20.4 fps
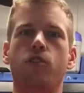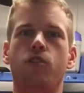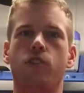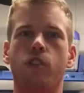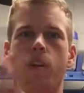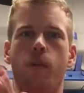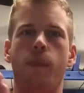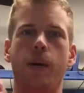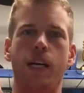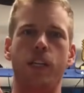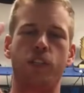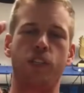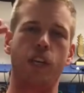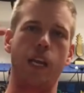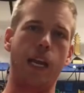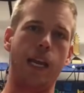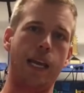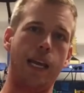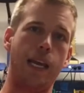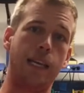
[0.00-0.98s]
you so much.
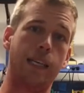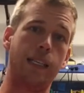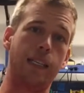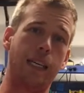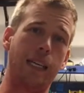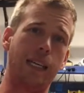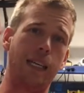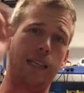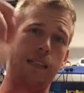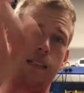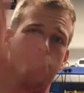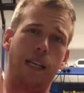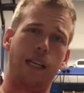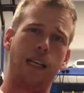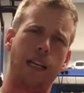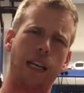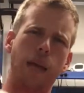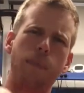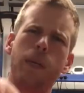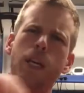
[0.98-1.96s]
And
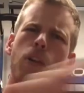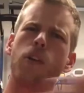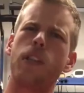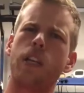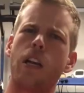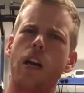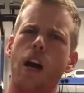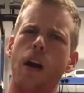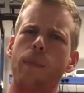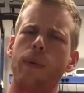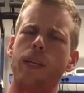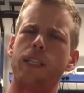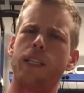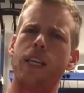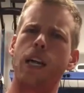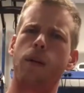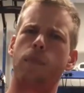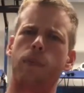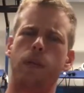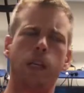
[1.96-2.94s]
let me know in the comments
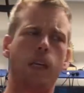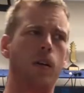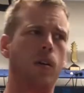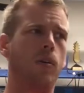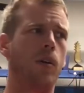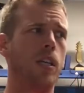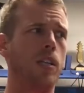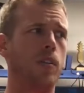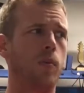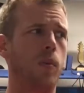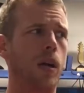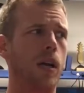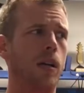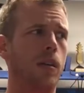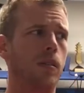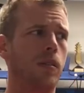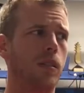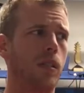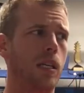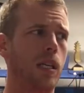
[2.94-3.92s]
down below as
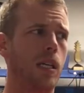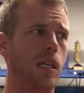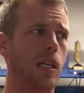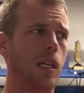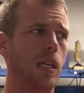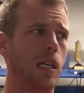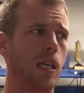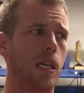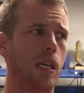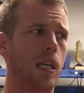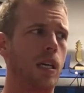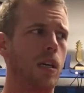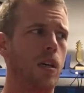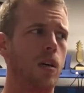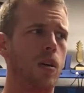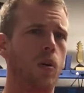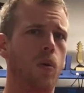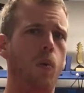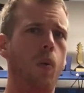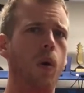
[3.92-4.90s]
well.
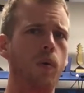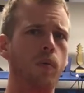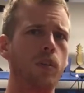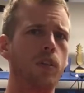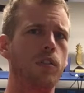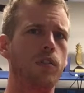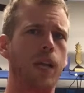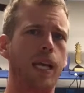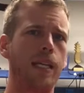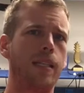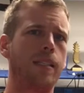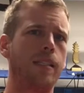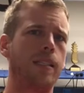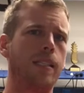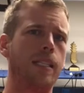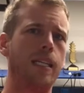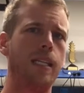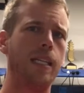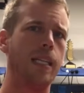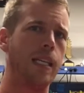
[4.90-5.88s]
What would you like to
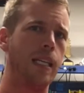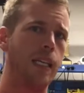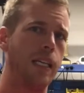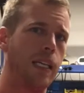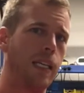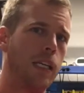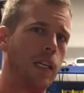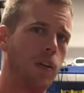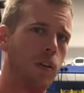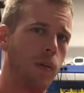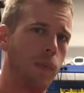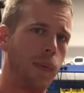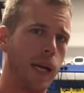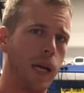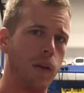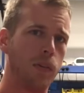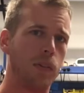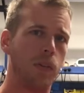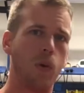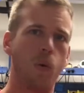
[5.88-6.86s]
see, hear
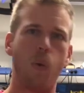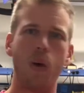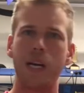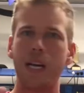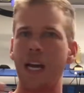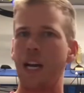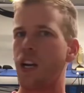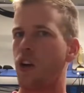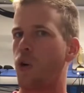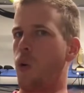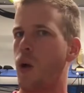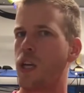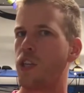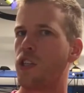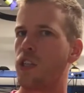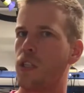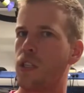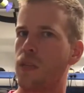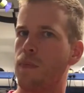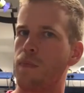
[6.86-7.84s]
about? What kind of
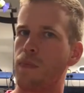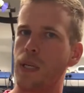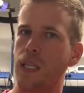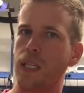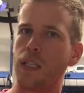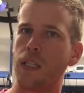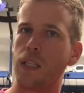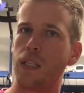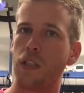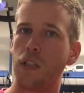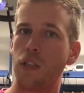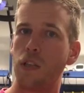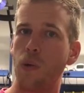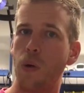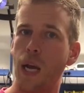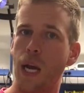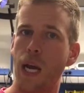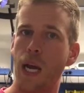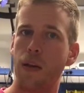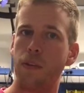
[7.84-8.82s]
questions in business do
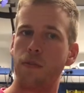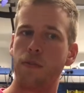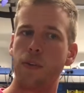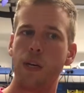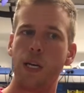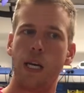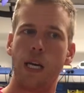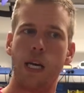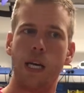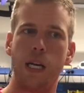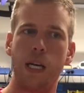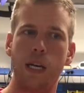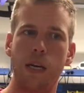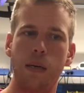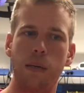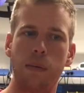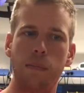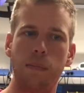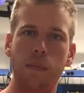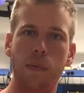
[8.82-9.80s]
you have?
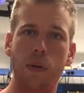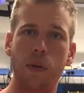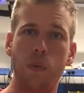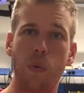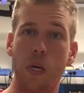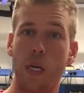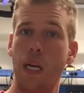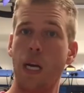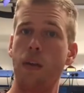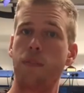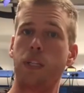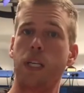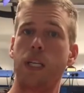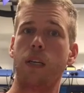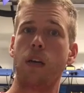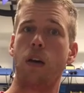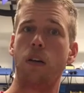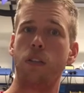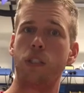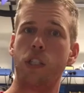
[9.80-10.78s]
What kind of
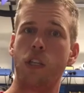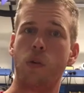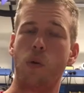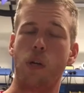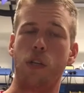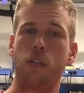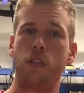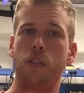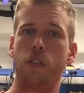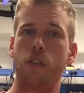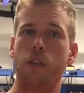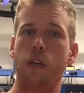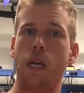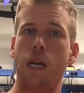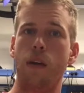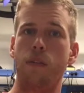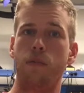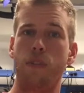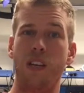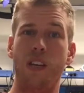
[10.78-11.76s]
technology questions do you
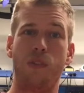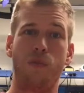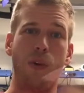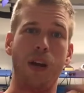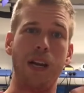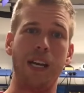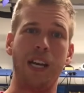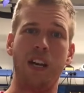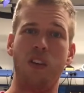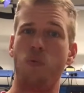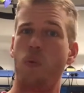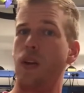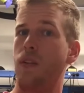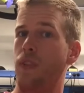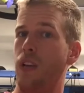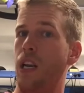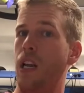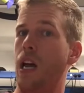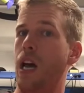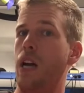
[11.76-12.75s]
have? Right now, we
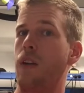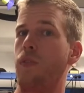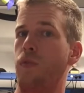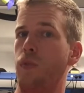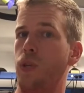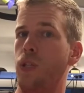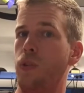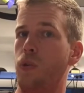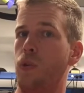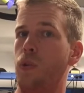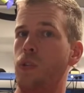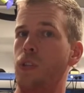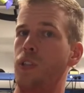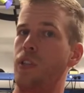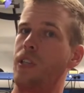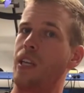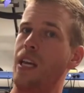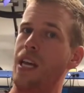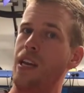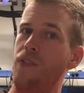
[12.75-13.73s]
have a lot of
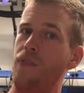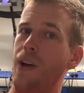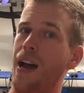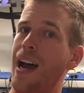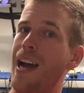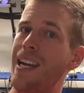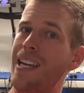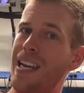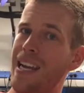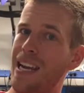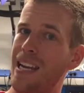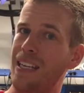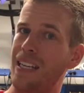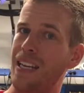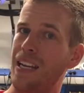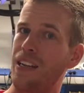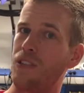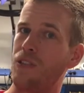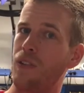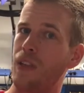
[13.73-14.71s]
resources, and if I can't
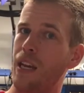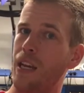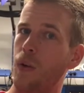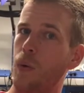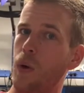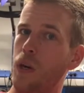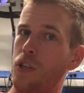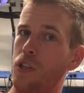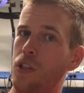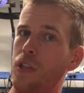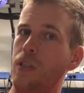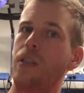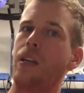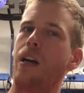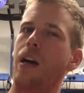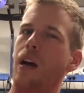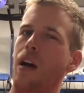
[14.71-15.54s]
answer that question,